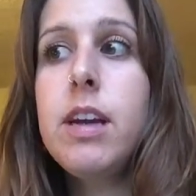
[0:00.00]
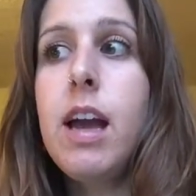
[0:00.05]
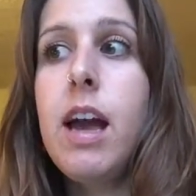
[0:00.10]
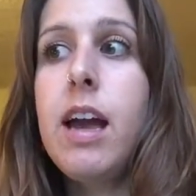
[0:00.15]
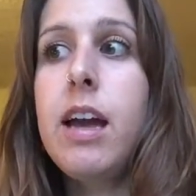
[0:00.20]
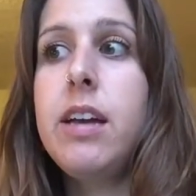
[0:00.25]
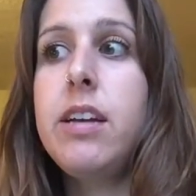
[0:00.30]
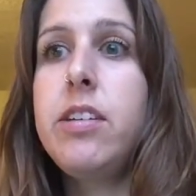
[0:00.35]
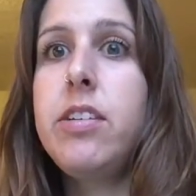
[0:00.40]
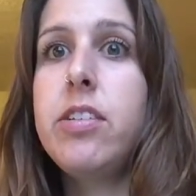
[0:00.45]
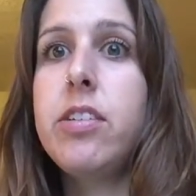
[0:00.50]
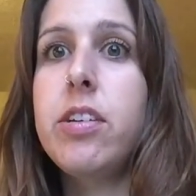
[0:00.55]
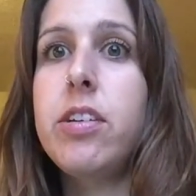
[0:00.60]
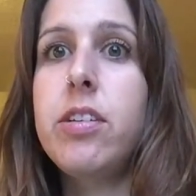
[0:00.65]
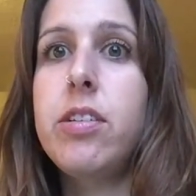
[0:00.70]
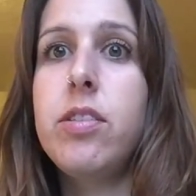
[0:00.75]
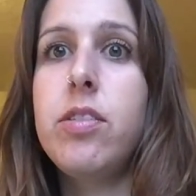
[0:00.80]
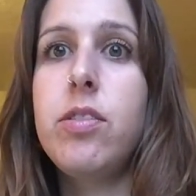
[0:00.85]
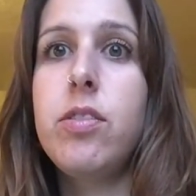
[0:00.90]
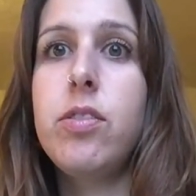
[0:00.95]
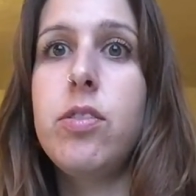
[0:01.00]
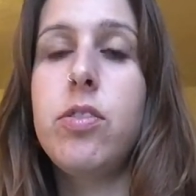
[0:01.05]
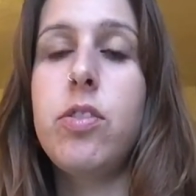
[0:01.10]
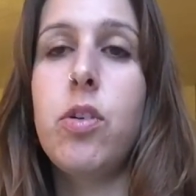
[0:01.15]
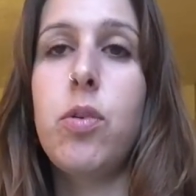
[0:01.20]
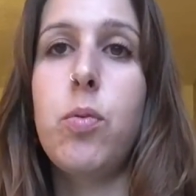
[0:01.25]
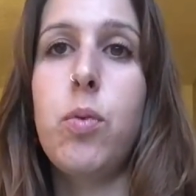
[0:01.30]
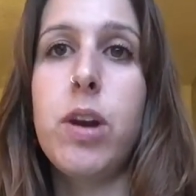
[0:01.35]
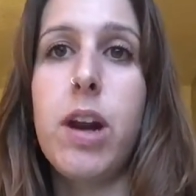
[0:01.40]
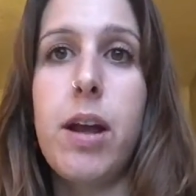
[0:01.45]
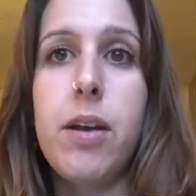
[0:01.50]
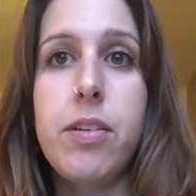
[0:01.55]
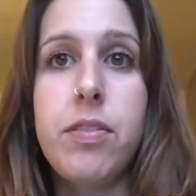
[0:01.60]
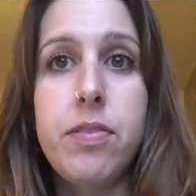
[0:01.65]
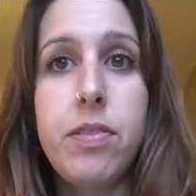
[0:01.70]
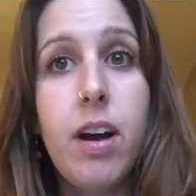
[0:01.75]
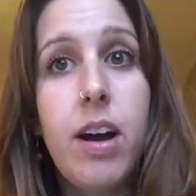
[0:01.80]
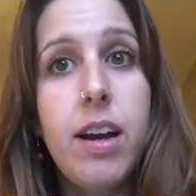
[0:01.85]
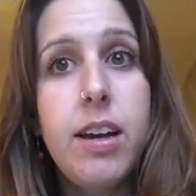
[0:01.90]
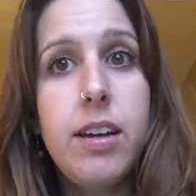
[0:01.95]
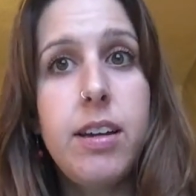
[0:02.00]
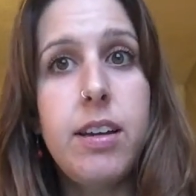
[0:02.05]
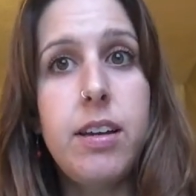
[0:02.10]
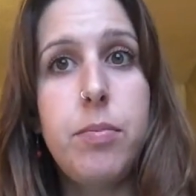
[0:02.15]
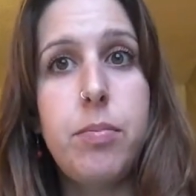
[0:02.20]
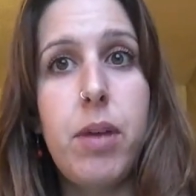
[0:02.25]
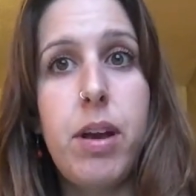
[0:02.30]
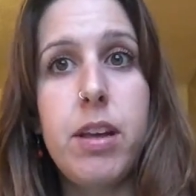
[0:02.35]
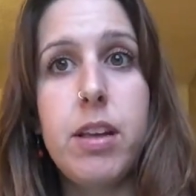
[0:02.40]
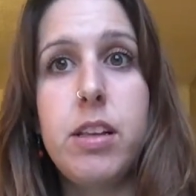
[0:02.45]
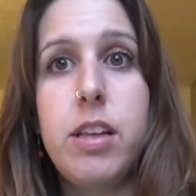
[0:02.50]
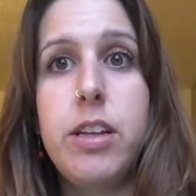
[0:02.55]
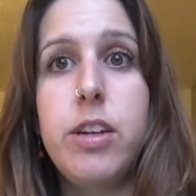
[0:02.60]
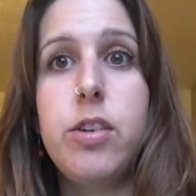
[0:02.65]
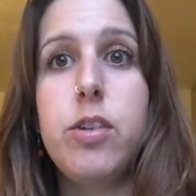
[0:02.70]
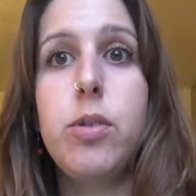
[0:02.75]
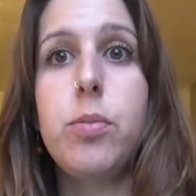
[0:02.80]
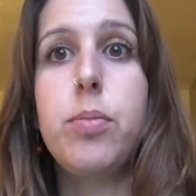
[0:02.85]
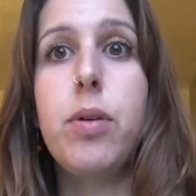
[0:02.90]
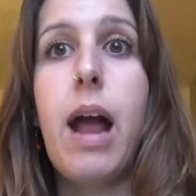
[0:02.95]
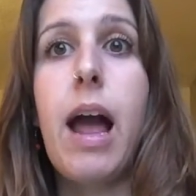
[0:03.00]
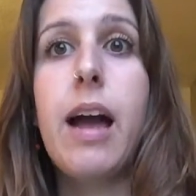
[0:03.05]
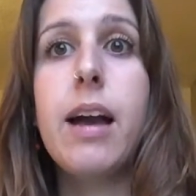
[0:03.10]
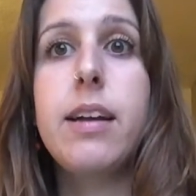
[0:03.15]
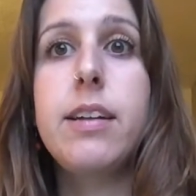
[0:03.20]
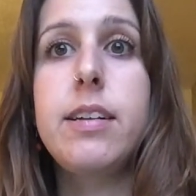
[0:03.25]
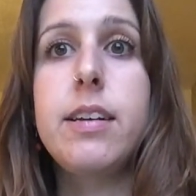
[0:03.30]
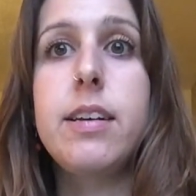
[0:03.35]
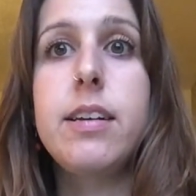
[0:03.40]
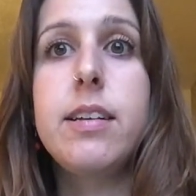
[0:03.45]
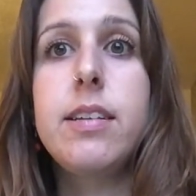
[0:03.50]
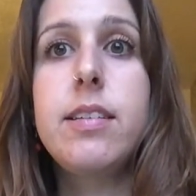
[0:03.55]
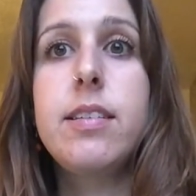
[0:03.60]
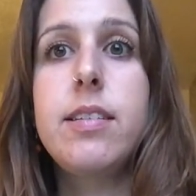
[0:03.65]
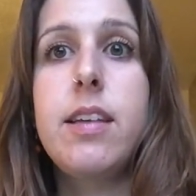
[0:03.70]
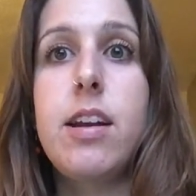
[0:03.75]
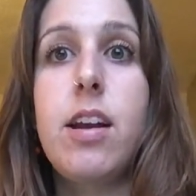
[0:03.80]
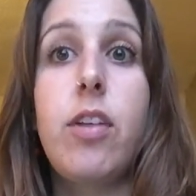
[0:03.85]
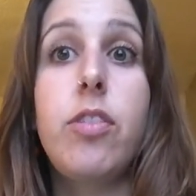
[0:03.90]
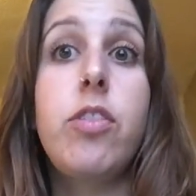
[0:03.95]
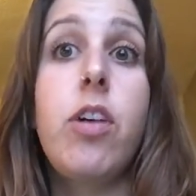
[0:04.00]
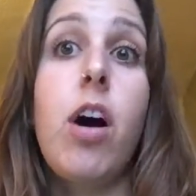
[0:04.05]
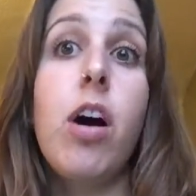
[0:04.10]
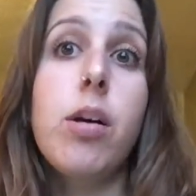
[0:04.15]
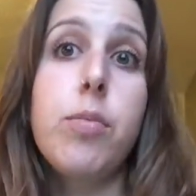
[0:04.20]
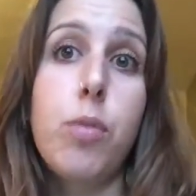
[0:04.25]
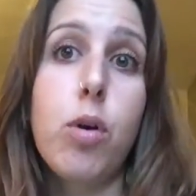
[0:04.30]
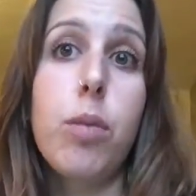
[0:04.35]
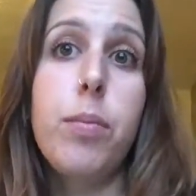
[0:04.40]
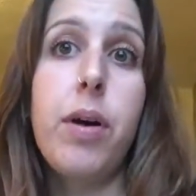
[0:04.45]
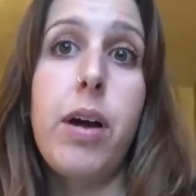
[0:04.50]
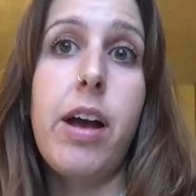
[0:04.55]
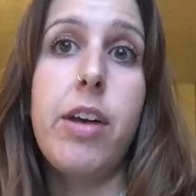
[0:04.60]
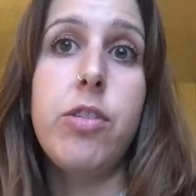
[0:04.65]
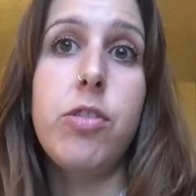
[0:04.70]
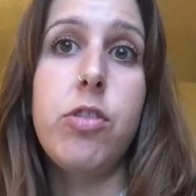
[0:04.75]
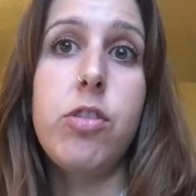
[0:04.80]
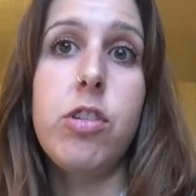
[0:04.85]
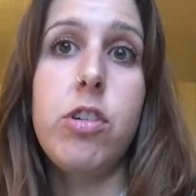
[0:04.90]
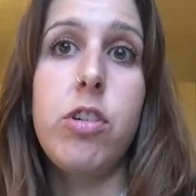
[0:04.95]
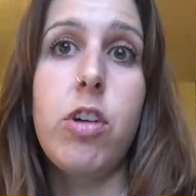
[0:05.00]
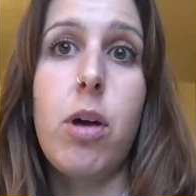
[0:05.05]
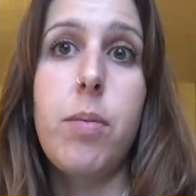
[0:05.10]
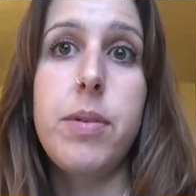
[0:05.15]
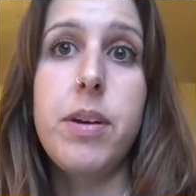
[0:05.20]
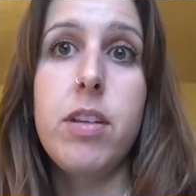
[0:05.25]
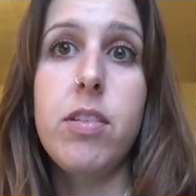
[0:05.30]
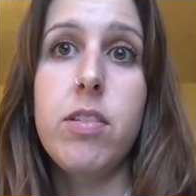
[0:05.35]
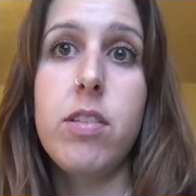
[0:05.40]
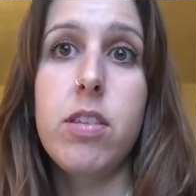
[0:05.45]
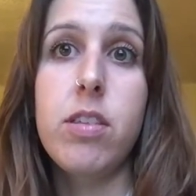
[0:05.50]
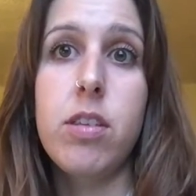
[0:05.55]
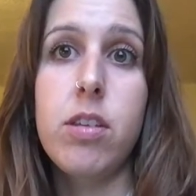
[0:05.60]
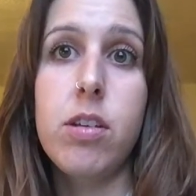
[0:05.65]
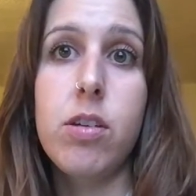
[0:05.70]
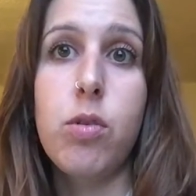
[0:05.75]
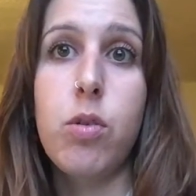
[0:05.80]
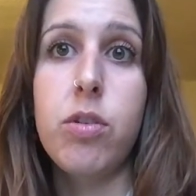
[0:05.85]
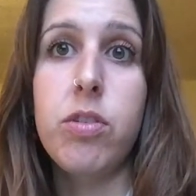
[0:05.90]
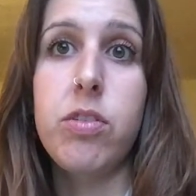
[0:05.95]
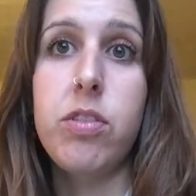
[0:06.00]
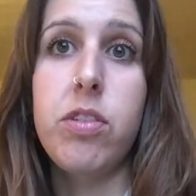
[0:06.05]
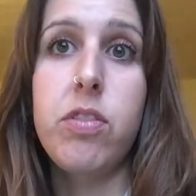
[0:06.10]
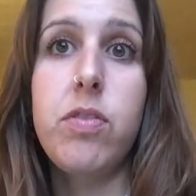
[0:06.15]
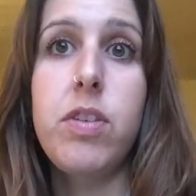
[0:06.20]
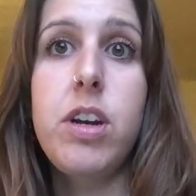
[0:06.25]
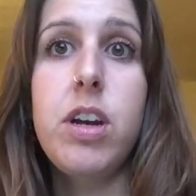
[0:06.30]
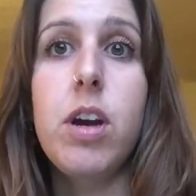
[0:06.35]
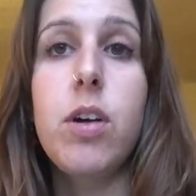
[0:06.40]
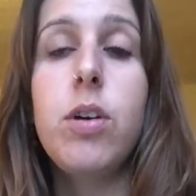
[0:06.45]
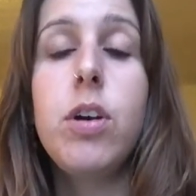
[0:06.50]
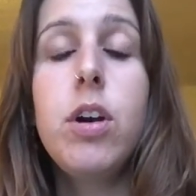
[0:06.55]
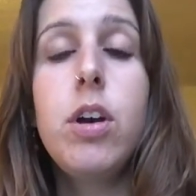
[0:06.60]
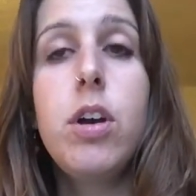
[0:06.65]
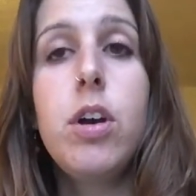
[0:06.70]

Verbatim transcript: And so what I find in my clinical practice, and I'll talk more about estrogen dominance in the course of this video,